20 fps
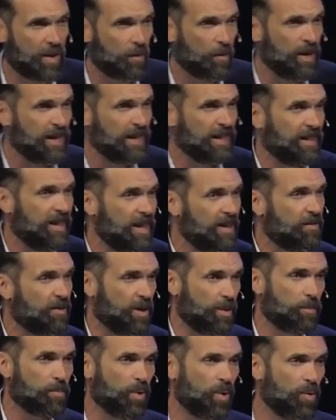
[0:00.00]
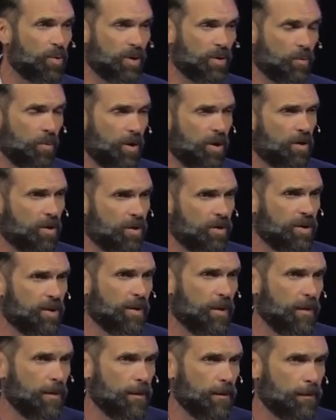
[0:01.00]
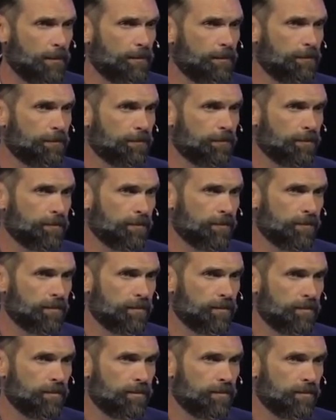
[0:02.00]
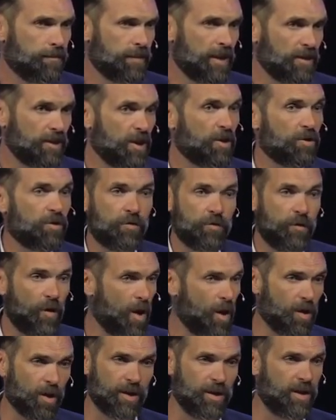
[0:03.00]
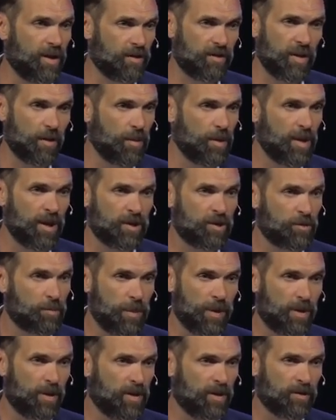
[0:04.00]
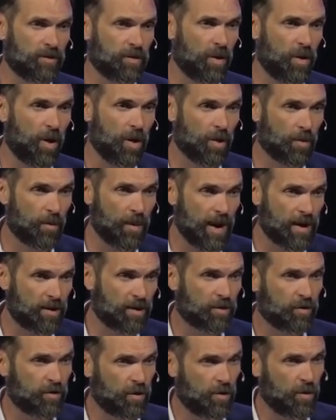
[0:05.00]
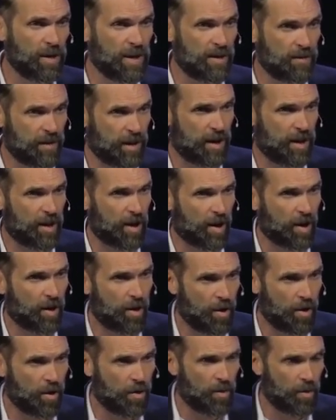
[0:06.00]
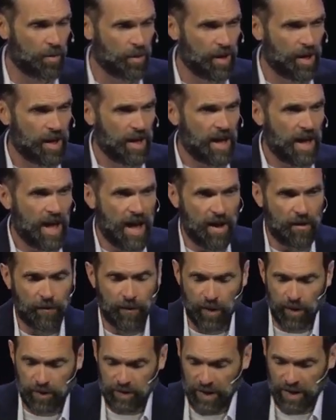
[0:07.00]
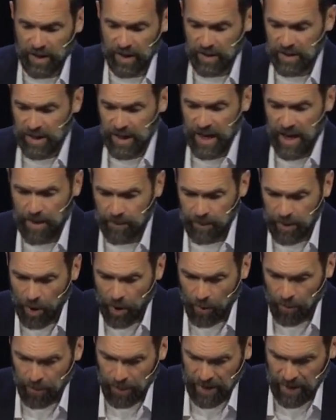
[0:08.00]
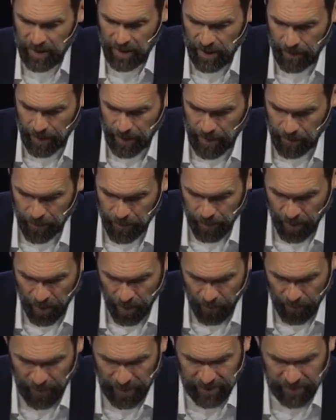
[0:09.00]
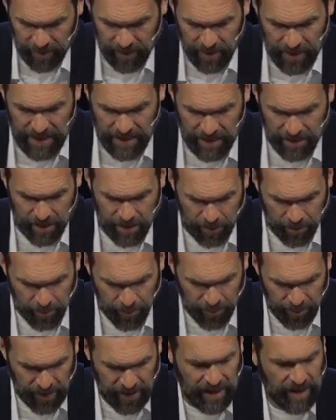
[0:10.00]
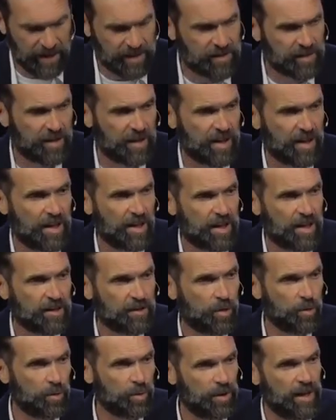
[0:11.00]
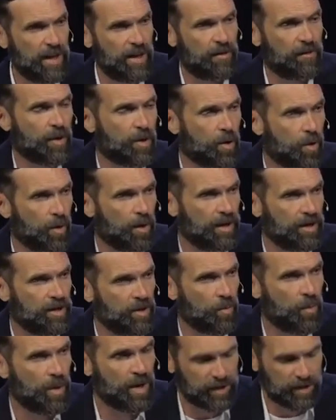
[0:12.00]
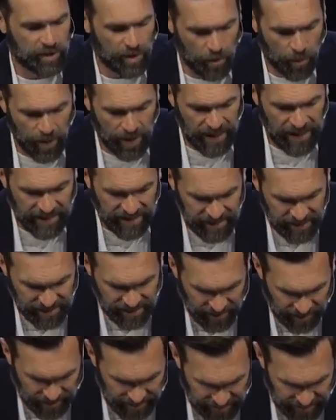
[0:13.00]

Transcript: that we live in a broken world. That there is fallenness that we experience all around us. So, even in our own efforts and attempt, albeit them imperfect and incomplete, to live according to wisdom, we can still